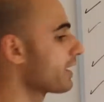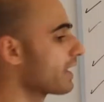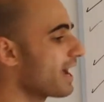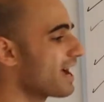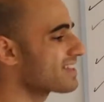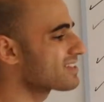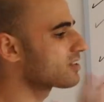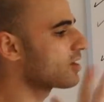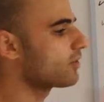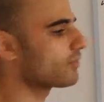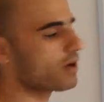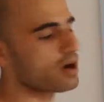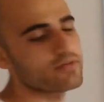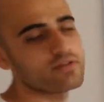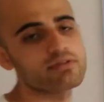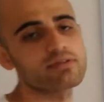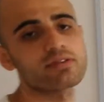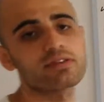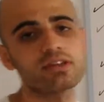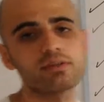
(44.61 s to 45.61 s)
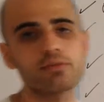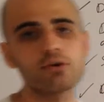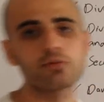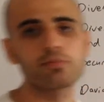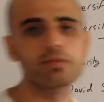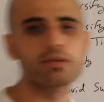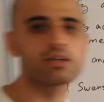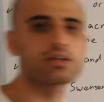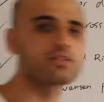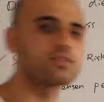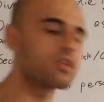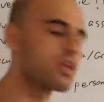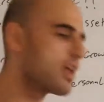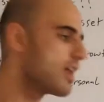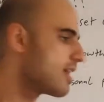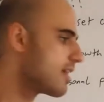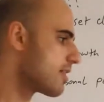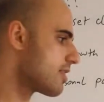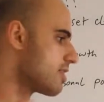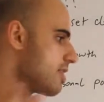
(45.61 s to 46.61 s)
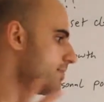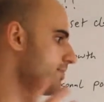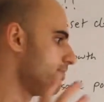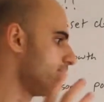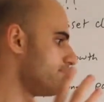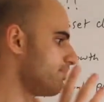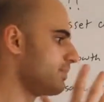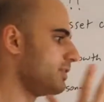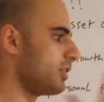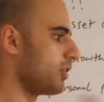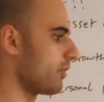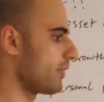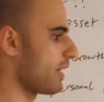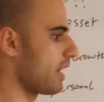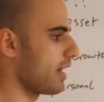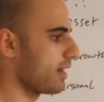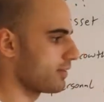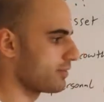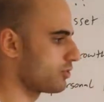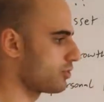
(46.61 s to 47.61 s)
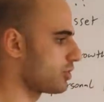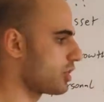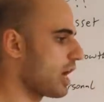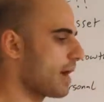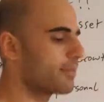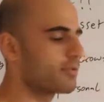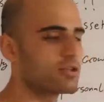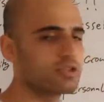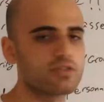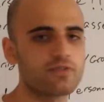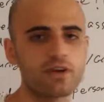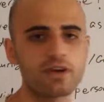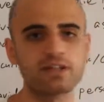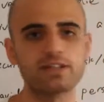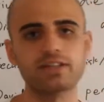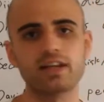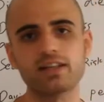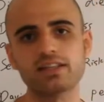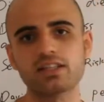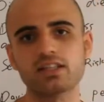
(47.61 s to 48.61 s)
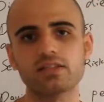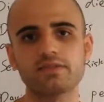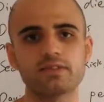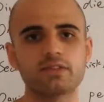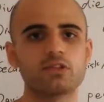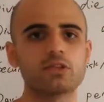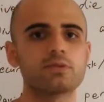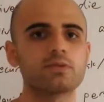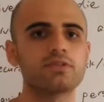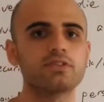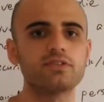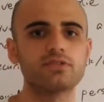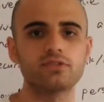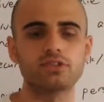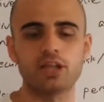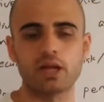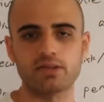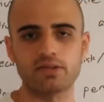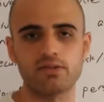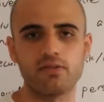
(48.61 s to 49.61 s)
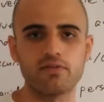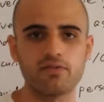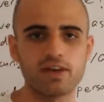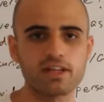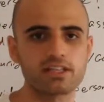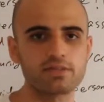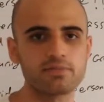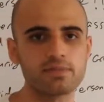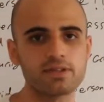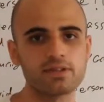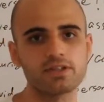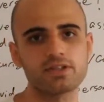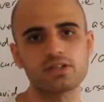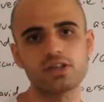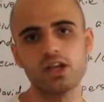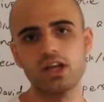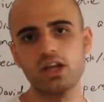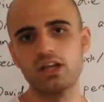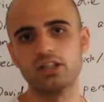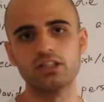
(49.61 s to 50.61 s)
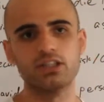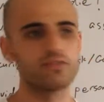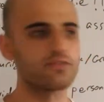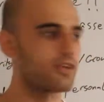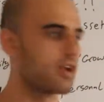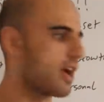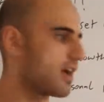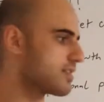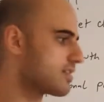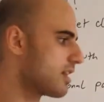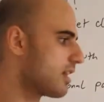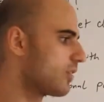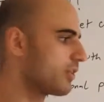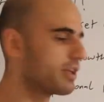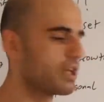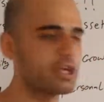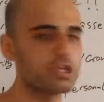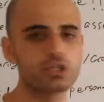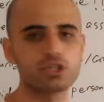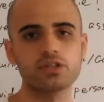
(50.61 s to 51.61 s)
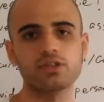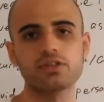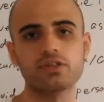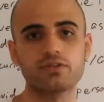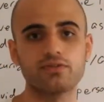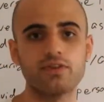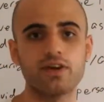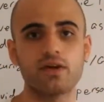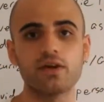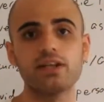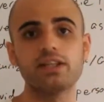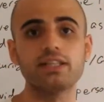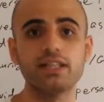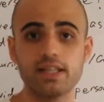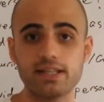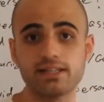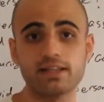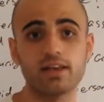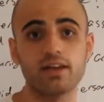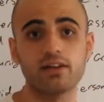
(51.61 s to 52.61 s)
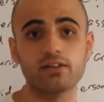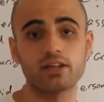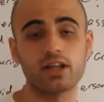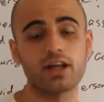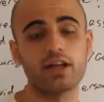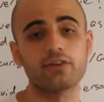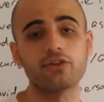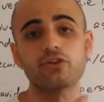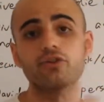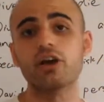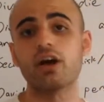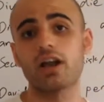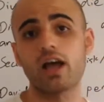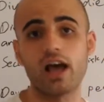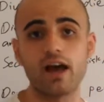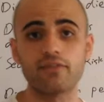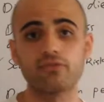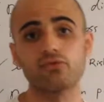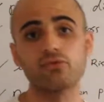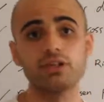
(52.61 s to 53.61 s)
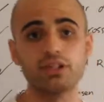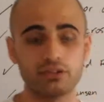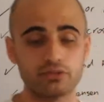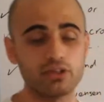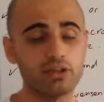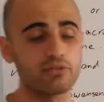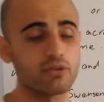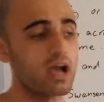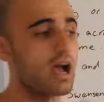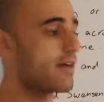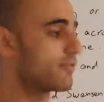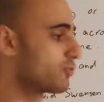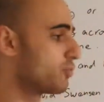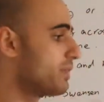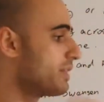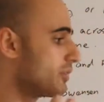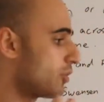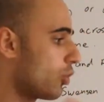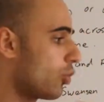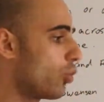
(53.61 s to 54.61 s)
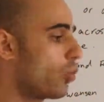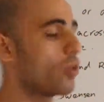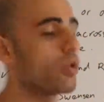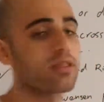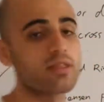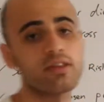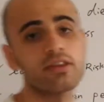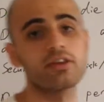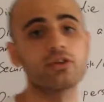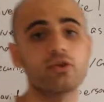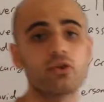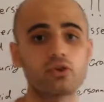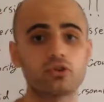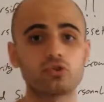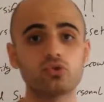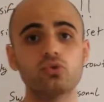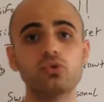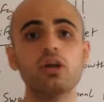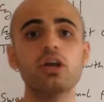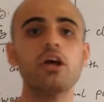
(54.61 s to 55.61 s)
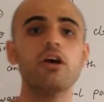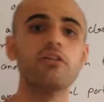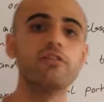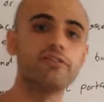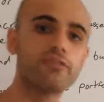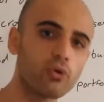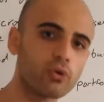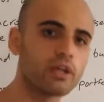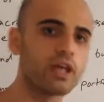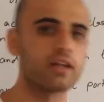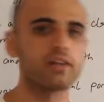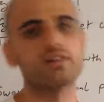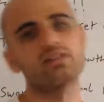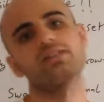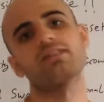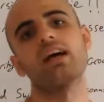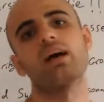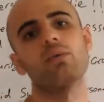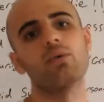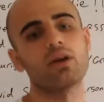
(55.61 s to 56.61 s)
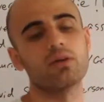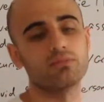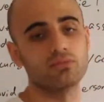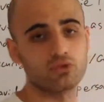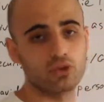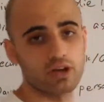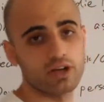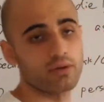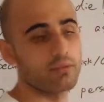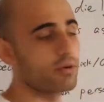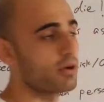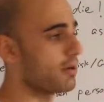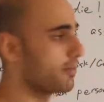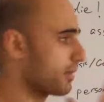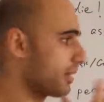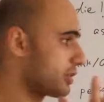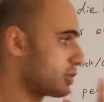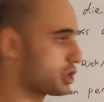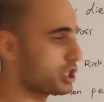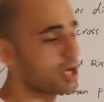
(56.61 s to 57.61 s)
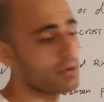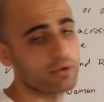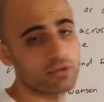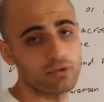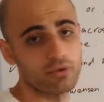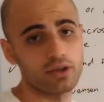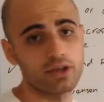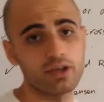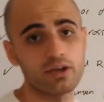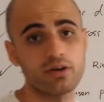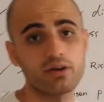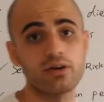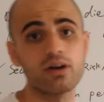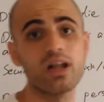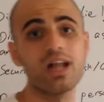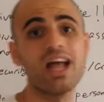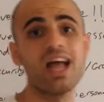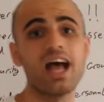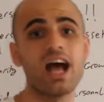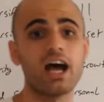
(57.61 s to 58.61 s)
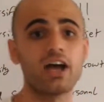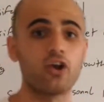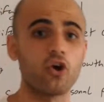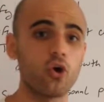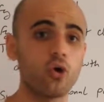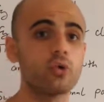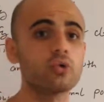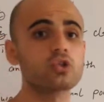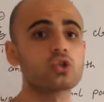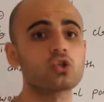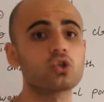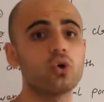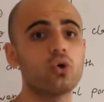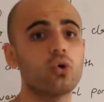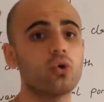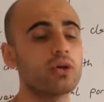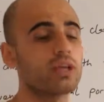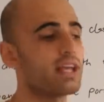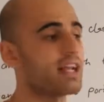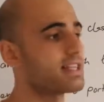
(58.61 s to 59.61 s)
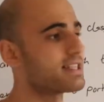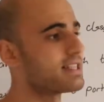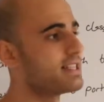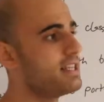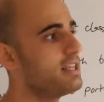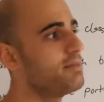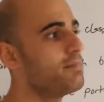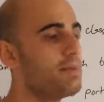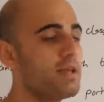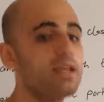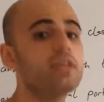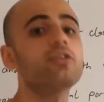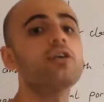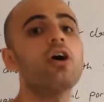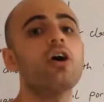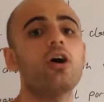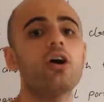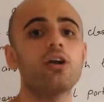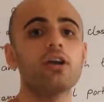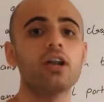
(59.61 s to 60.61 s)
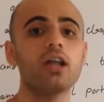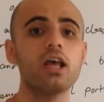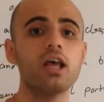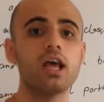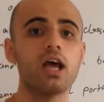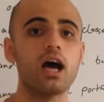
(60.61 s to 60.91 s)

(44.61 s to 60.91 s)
I can't cover everything in the book because that chapter is very intensive in terms of different types of investments, different asset allocations. Is very detailed, and you have to read the whole thing in order to fully understand what I'm going to share with you here, and also get a sneak peek on